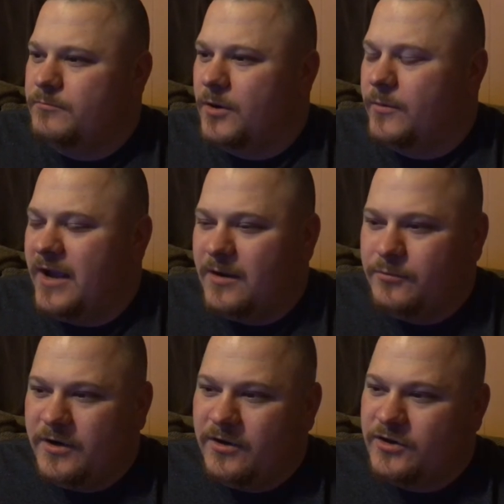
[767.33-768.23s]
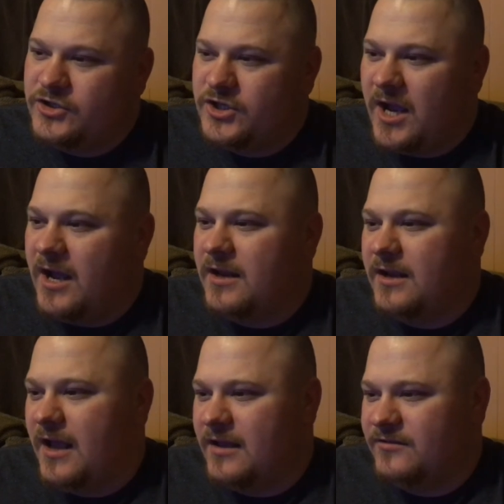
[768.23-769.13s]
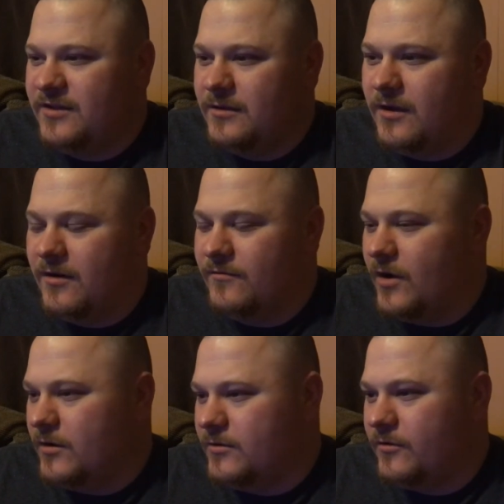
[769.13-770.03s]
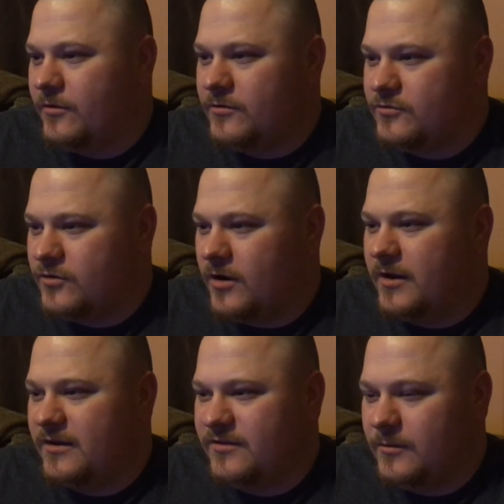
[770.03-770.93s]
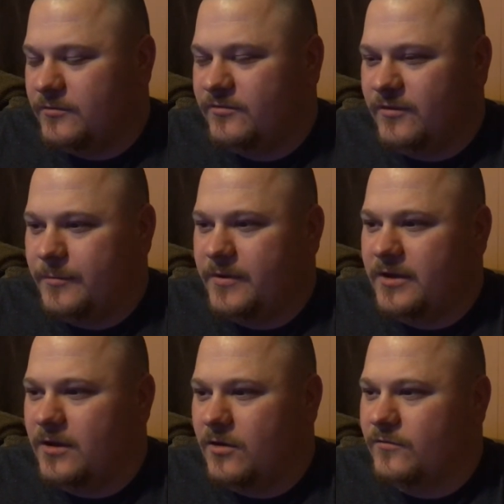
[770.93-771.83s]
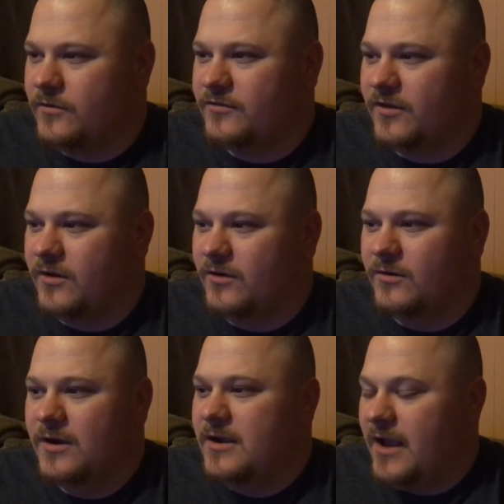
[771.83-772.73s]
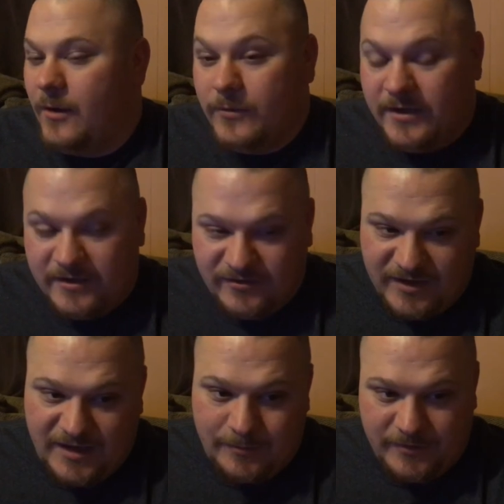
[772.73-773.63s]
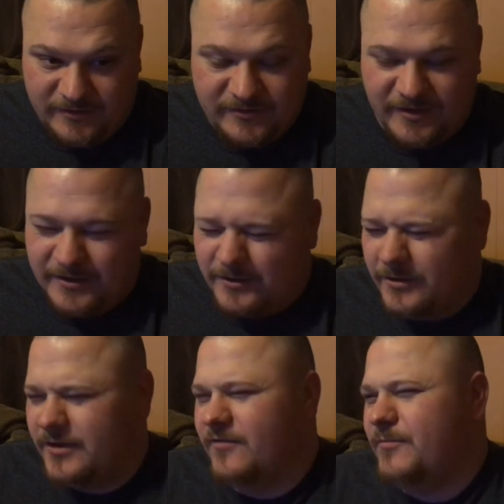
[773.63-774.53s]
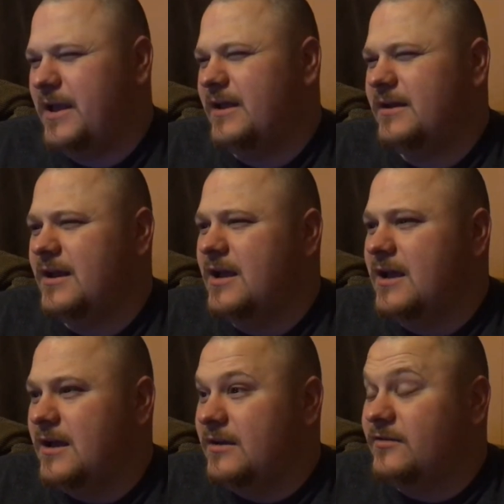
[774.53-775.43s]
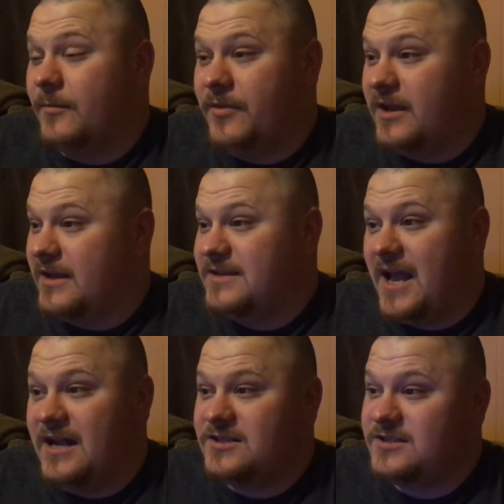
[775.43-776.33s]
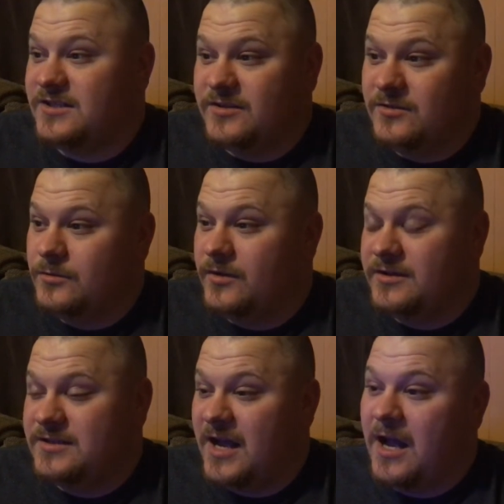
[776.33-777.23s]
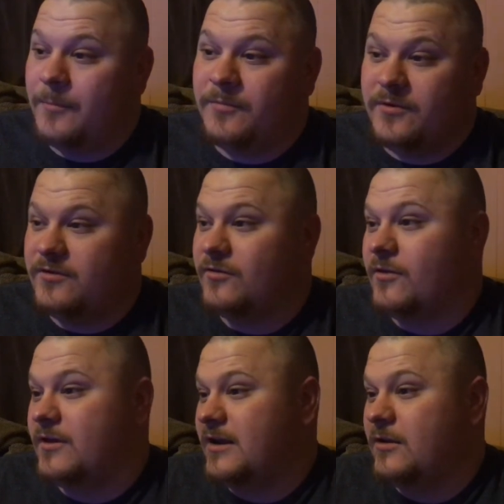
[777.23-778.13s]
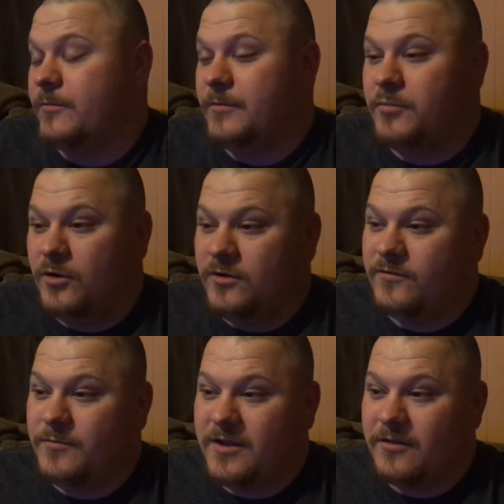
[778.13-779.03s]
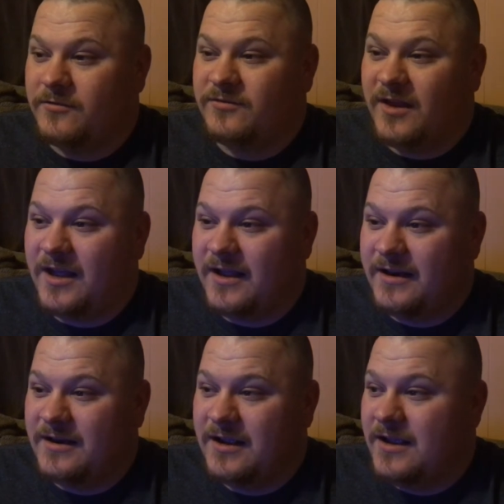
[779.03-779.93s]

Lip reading: but we had a pretty good shot of under the truck as he was flipping it over. And we didn't see any piston. Could it have been something attached to the top so that it could be pulled from the other side?